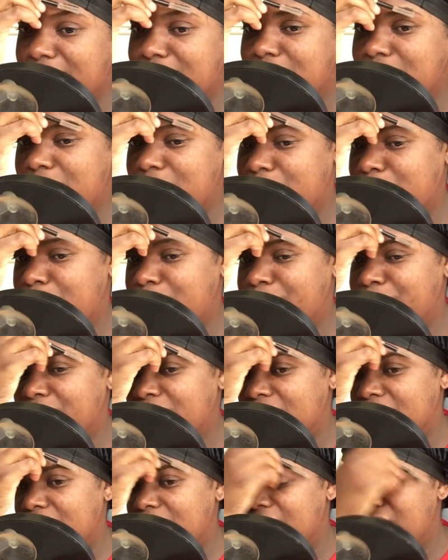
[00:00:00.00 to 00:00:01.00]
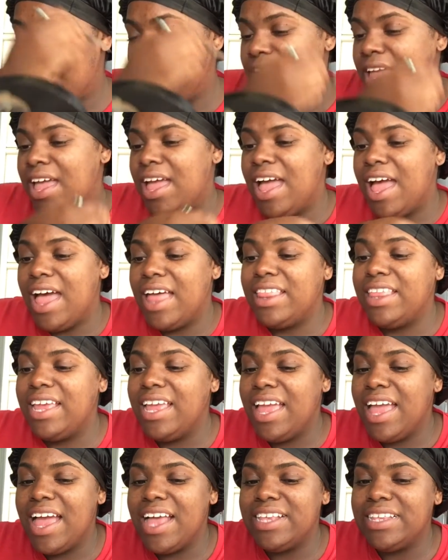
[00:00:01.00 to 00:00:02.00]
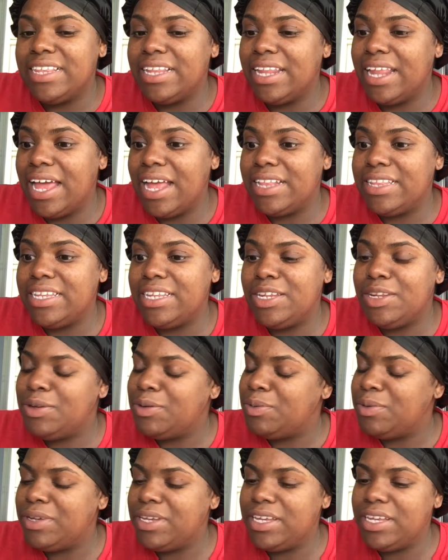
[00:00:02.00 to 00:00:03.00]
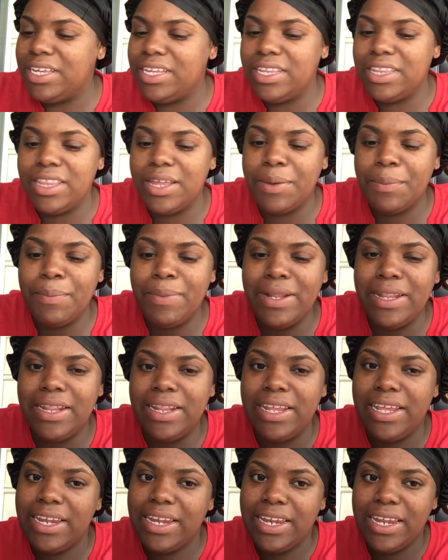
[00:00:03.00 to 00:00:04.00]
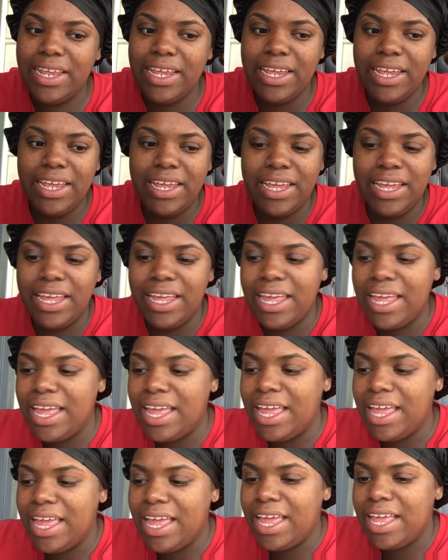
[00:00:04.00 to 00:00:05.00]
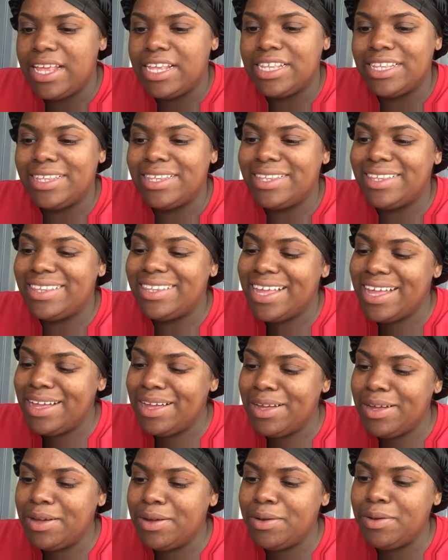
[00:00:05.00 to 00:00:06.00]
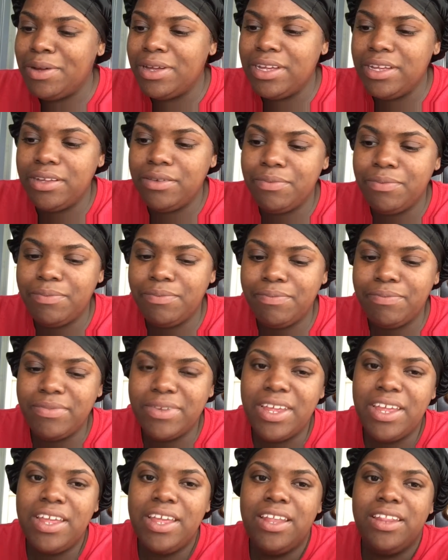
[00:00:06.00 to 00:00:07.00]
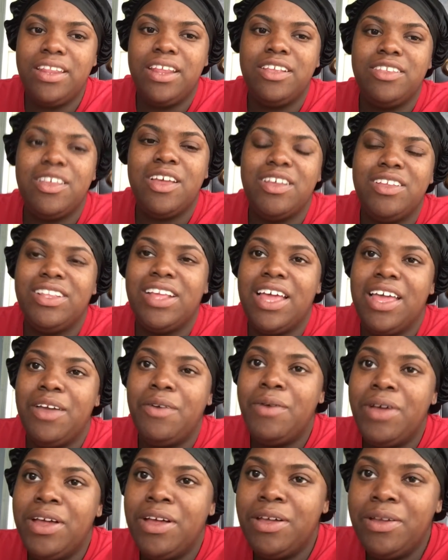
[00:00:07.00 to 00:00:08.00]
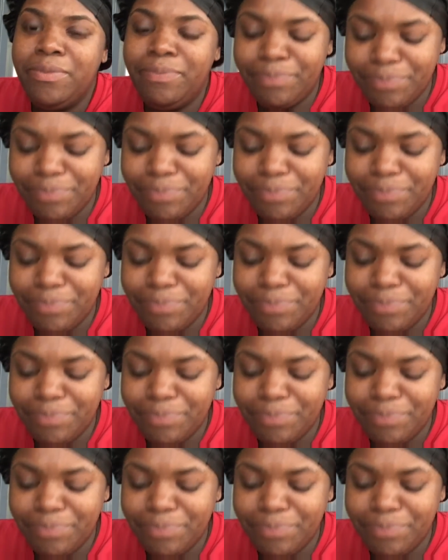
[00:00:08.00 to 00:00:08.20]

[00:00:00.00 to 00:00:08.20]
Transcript: so I think it has a lot to do with blending so that's why I was like, well,